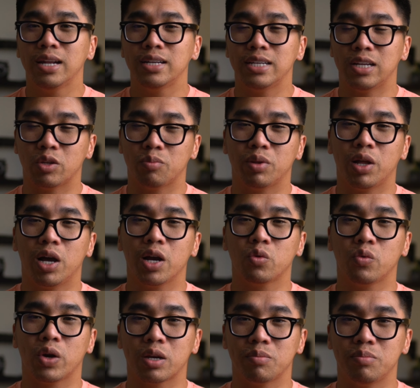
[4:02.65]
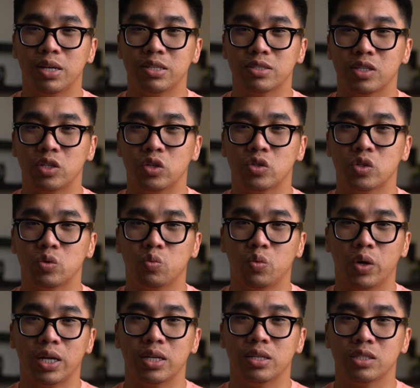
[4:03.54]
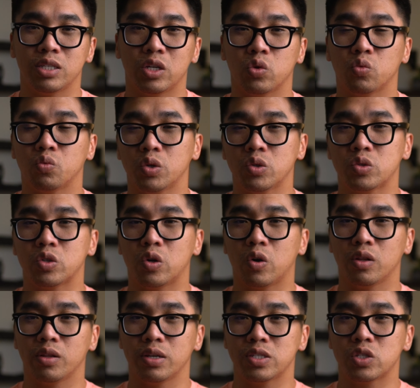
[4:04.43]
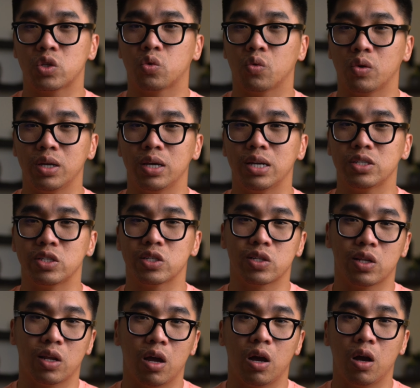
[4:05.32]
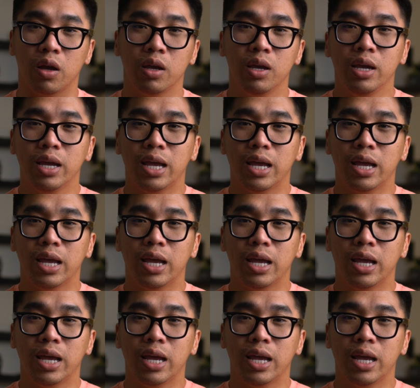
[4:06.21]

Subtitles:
Now, the blog recommends that you should wait until the roots are at least 3 inches long